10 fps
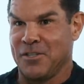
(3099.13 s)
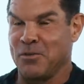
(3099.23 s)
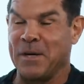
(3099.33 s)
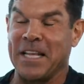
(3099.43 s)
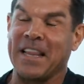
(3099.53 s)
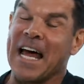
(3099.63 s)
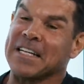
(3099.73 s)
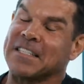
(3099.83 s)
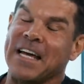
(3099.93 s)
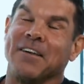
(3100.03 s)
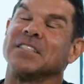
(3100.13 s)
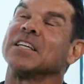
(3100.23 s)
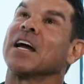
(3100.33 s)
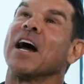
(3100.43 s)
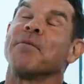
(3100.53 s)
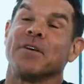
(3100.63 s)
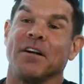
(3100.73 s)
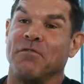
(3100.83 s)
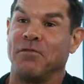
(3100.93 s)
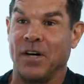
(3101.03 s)
So by the last day, I was like, I'm
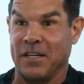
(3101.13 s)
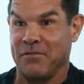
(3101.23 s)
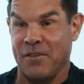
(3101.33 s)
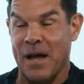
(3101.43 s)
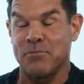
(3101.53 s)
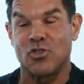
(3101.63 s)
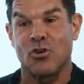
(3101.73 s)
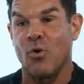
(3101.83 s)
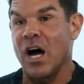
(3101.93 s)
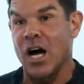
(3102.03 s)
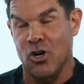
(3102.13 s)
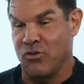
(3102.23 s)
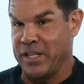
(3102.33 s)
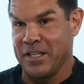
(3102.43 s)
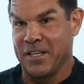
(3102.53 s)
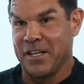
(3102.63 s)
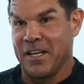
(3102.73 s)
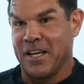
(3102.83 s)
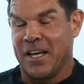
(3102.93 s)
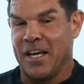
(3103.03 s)
gonna fucking, I'm so hungry.
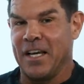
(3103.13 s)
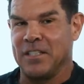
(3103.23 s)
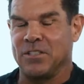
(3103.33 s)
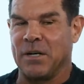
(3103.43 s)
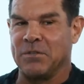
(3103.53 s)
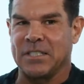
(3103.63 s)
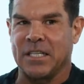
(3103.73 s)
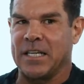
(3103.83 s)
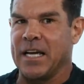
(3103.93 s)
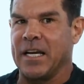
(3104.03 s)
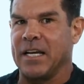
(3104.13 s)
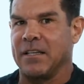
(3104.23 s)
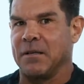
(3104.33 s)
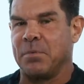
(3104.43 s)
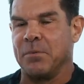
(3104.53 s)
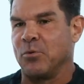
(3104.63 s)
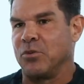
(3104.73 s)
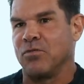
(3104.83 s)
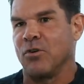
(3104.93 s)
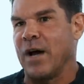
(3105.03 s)
Right. And so I was like getting anything. People
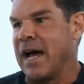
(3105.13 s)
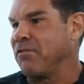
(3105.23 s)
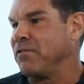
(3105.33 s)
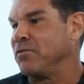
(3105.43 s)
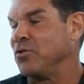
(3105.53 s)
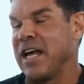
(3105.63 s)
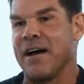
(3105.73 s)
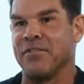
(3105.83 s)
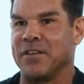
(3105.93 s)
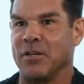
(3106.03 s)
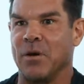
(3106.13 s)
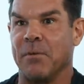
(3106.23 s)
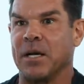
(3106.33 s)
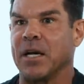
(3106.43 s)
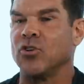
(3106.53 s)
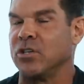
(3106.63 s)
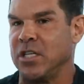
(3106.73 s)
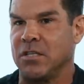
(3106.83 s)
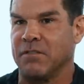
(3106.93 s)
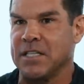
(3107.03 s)
would throw half a food, half a thing away. I'm like, are you gonna
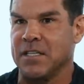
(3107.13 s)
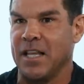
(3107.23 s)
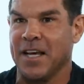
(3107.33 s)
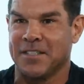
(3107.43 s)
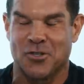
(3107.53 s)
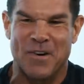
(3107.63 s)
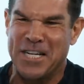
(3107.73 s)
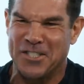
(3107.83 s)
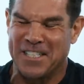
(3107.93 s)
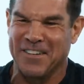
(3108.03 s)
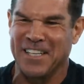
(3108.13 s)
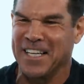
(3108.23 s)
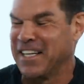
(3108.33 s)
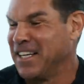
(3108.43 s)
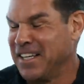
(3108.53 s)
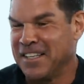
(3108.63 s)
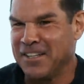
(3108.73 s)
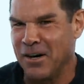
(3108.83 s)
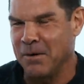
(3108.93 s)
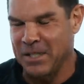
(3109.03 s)
eat the rest of that? Strangers, they were like,
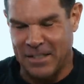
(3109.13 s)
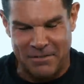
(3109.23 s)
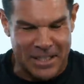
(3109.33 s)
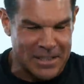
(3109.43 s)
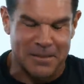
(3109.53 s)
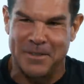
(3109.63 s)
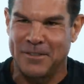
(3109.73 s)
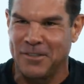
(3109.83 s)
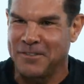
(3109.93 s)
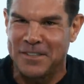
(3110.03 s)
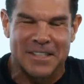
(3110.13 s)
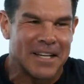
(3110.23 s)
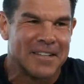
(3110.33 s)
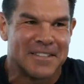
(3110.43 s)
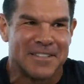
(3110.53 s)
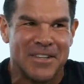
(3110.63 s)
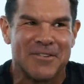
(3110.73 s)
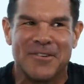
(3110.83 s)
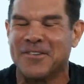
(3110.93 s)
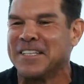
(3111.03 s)
no. I'm like, give that to me, dude. It was like, to me,
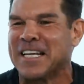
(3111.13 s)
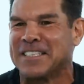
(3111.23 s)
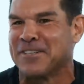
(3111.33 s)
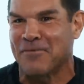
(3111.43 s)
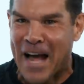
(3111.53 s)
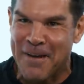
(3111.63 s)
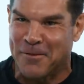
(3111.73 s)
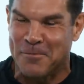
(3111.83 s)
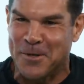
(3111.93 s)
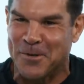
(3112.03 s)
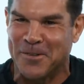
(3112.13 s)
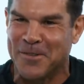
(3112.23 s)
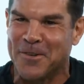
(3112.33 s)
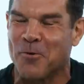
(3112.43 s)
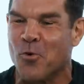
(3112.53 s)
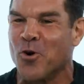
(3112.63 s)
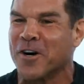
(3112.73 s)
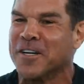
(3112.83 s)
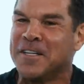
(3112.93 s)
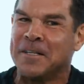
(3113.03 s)
we were in like survival. How many people in do
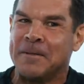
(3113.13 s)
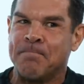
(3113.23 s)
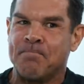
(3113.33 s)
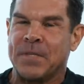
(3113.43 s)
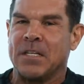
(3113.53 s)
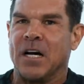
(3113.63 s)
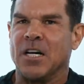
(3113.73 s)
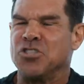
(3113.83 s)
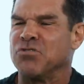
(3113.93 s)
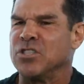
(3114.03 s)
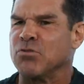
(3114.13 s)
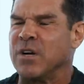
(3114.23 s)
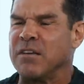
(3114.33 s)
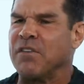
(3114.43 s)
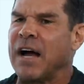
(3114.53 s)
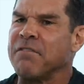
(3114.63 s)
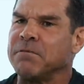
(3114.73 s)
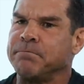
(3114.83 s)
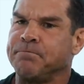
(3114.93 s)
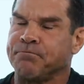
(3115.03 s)
war. that thing? Can't be that. 125.
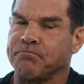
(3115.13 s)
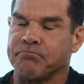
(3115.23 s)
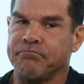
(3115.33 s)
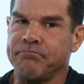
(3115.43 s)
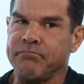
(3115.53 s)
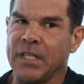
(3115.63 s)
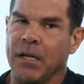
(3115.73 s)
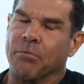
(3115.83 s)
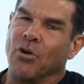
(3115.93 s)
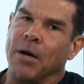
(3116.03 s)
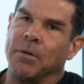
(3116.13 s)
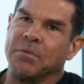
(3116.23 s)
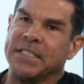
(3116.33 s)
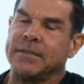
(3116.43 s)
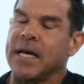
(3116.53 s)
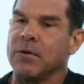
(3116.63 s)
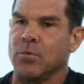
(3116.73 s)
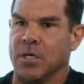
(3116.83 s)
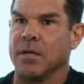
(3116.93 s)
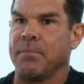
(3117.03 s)
Yeah. I would. Think. And probably
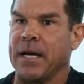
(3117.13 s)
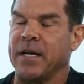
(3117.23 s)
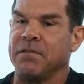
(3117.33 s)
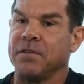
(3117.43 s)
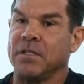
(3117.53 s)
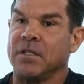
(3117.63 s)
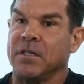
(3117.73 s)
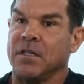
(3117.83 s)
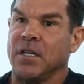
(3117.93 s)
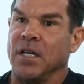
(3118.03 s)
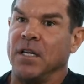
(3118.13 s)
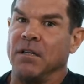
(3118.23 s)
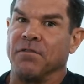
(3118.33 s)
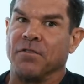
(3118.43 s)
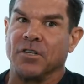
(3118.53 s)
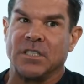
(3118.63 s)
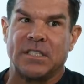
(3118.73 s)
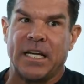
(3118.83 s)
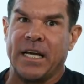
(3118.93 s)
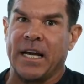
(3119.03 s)
10 were competitive yeah. in the
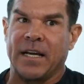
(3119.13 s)
first day.